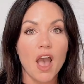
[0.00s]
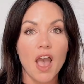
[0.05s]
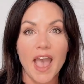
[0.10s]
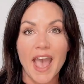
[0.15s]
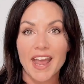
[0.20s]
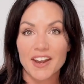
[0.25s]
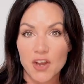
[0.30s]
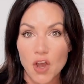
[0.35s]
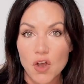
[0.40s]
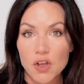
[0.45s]

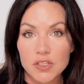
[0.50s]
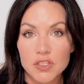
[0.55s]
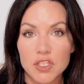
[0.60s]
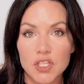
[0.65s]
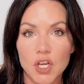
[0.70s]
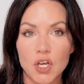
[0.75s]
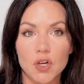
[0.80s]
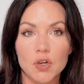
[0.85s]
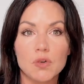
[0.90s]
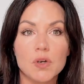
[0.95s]
And
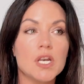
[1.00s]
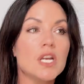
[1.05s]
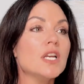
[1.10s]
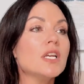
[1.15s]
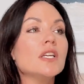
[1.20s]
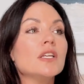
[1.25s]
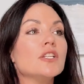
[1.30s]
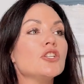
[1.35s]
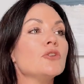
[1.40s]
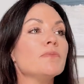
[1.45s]
also,
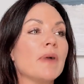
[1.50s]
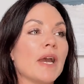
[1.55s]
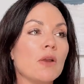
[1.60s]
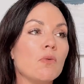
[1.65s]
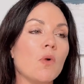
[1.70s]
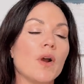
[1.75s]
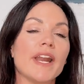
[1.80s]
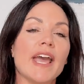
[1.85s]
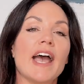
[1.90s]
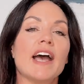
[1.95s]
you might
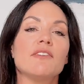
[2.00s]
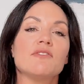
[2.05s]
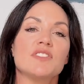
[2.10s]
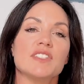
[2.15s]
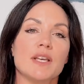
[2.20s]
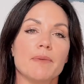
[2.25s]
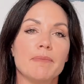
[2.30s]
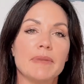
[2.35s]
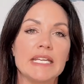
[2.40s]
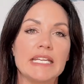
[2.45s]
want to have
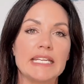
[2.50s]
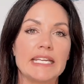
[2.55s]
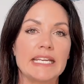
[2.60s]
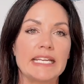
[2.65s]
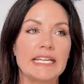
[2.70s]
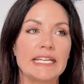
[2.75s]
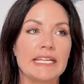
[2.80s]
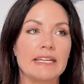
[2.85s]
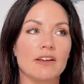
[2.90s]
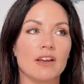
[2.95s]
somebody
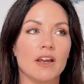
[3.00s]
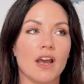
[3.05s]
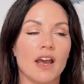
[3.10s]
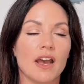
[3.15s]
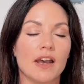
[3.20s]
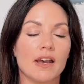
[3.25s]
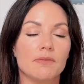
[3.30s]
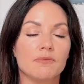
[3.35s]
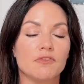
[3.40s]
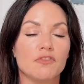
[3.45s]
in
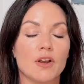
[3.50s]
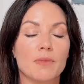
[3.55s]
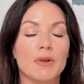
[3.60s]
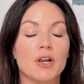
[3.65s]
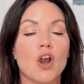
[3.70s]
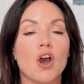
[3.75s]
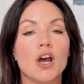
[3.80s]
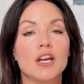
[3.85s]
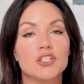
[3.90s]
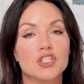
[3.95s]
from a
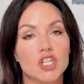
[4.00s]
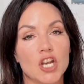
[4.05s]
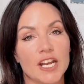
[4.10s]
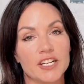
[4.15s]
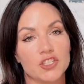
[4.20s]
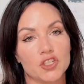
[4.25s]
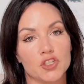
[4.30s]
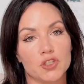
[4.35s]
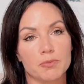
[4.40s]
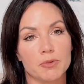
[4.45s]

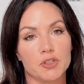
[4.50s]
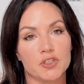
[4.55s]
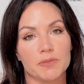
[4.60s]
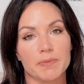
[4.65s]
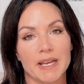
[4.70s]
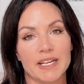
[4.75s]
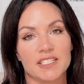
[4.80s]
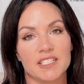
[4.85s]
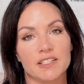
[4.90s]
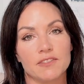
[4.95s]
contractor's
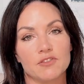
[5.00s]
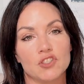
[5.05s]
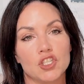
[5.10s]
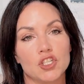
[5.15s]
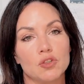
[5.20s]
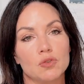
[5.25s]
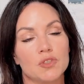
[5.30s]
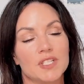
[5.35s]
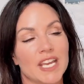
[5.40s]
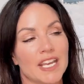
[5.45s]
perspective
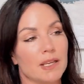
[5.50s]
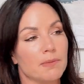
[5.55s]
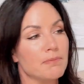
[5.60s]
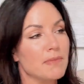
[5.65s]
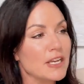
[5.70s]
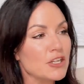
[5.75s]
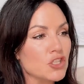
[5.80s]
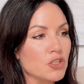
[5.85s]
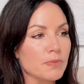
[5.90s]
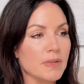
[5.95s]
to take
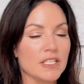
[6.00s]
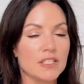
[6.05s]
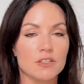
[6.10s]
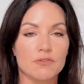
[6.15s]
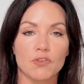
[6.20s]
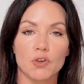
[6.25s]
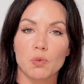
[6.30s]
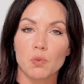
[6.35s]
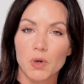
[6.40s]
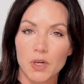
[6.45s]
measurements
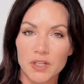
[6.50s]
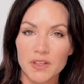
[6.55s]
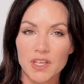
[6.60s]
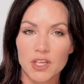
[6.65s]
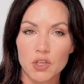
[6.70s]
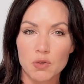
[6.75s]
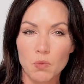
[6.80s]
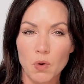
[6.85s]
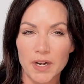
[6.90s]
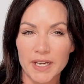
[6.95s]
for work
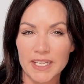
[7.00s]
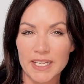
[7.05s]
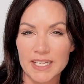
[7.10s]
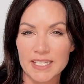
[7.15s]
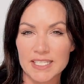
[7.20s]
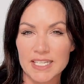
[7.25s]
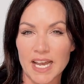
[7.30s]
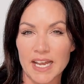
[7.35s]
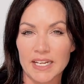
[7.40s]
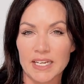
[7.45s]
that you want to
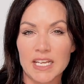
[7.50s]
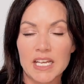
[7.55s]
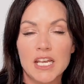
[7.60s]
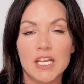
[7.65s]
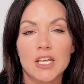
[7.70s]
get done.